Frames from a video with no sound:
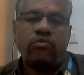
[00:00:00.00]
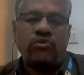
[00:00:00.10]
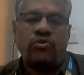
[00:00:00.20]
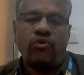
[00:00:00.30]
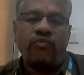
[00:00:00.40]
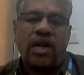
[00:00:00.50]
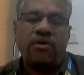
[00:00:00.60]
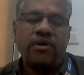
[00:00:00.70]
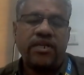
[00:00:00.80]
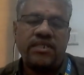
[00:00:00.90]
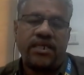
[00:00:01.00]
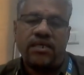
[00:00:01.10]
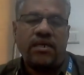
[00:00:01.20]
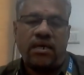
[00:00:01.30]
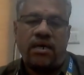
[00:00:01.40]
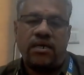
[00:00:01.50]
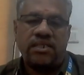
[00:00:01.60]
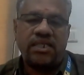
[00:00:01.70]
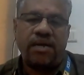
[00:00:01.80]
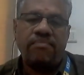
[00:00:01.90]
we'll have to
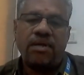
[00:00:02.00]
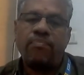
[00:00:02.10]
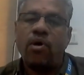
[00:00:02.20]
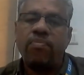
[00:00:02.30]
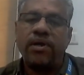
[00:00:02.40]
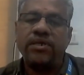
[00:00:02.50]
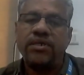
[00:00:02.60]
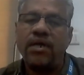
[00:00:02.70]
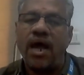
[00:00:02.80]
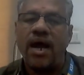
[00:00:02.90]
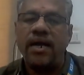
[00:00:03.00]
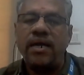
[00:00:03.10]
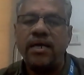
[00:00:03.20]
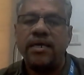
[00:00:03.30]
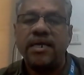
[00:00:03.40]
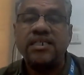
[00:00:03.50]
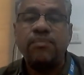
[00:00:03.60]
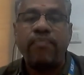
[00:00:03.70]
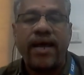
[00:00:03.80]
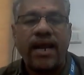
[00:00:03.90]
describe the population and its
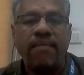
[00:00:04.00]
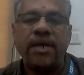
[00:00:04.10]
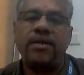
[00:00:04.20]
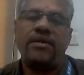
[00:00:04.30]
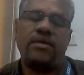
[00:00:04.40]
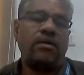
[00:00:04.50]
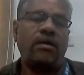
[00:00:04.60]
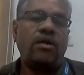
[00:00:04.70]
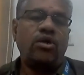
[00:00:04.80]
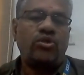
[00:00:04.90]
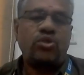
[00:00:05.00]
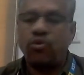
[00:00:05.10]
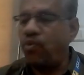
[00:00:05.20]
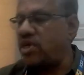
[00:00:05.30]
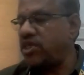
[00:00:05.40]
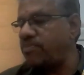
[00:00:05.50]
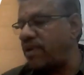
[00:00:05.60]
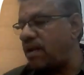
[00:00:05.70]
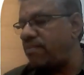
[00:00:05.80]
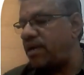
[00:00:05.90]
parameter. So what is
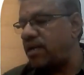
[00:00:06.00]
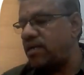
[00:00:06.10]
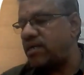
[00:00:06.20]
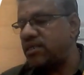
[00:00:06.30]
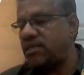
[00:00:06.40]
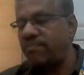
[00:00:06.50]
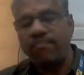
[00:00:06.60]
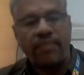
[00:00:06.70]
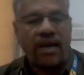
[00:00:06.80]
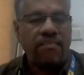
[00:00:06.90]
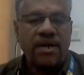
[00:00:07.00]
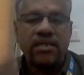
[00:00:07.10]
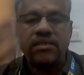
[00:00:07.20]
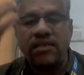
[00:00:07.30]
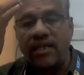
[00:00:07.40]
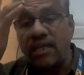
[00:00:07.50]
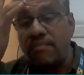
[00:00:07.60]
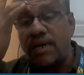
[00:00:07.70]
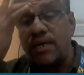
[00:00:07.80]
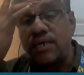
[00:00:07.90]
parameter? It is the parameter is nothing
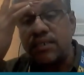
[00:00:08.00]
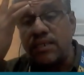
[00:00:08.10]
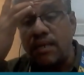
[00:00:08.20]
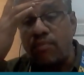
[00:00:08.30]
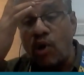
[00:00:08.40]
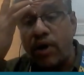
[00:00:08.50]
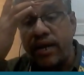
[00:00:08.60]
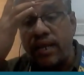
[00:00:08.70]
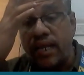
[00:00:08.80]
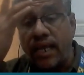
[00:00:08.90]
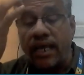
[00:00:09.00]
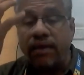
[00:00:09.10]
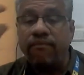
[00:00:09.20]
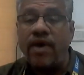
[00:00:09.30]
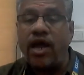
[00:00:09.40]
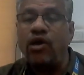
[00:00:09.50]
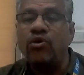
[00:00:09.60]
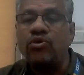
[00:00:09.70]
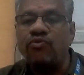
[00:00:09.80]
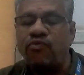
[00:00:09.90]
but it is the boundary
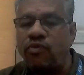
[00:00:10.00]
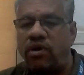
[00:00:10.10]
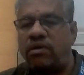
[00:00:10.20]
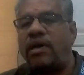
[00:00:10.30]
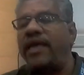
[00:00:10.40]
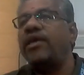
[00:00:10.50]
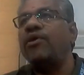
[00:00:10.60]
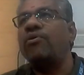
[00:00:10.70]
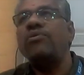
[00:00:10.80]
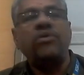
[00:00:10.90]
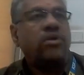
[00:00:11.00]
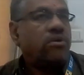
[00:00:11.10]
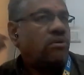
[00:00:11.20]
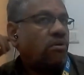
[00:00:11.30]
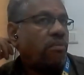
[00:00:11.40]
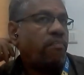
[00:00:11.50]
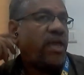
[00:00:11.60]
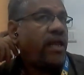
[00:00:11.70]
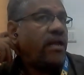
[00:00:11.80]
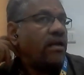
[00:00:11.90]
values like
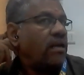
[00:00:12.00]
mean,